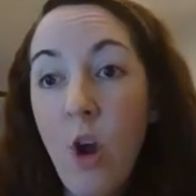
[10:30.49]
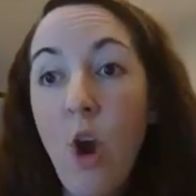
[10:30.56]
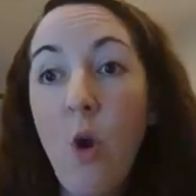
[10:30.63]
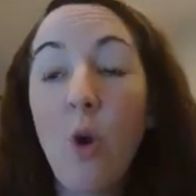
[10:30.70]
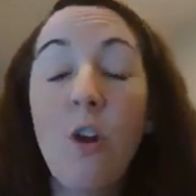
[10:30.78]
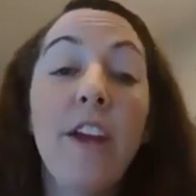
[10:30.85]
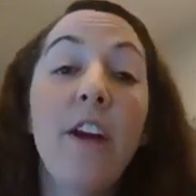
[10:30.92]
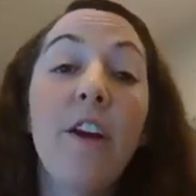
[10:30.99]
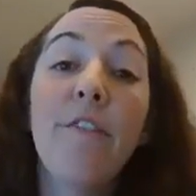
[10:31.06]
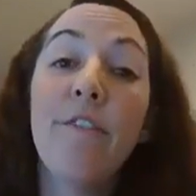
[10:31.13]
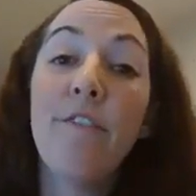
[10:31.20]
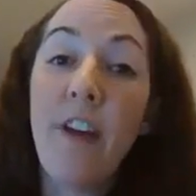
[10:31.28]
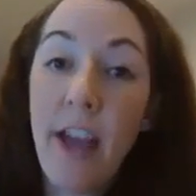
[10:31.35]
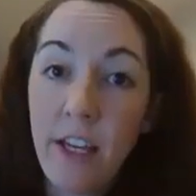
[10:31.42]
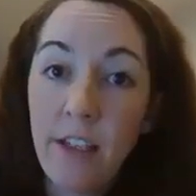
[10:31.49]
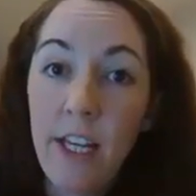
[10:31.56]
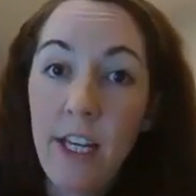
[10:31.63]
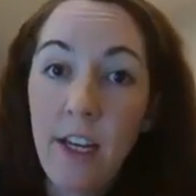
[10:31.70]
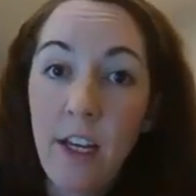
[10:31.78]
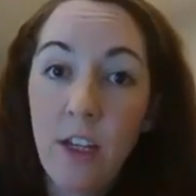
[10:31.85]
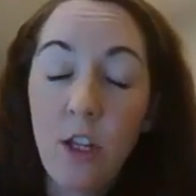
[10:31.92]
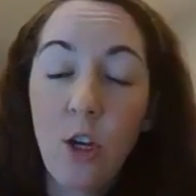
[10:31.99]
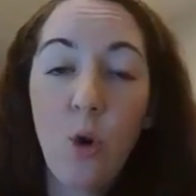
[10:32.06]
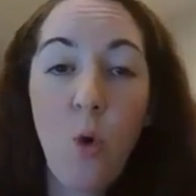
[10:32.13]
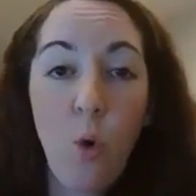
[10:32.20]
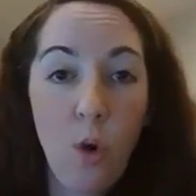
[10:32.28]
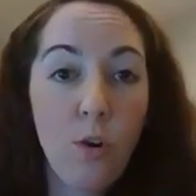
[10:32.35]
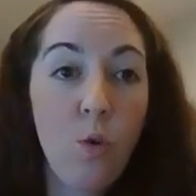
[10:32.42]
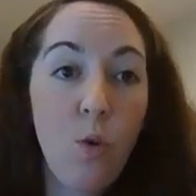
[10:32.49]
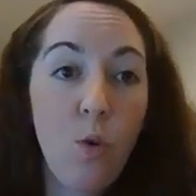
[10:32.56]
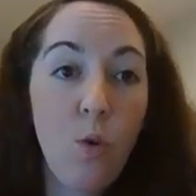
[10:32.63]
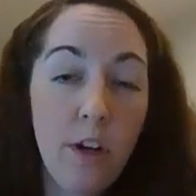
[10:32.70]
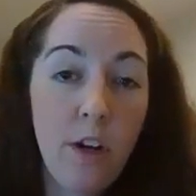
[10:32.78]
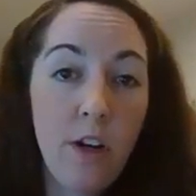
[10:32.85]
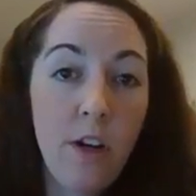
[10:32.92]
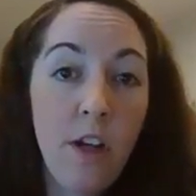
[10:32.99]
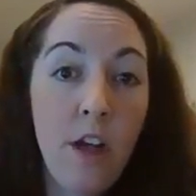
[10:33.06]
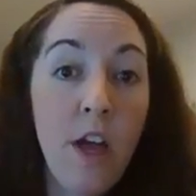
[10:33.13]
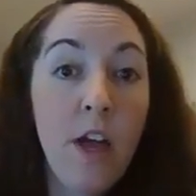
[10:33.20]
or they are violating the court order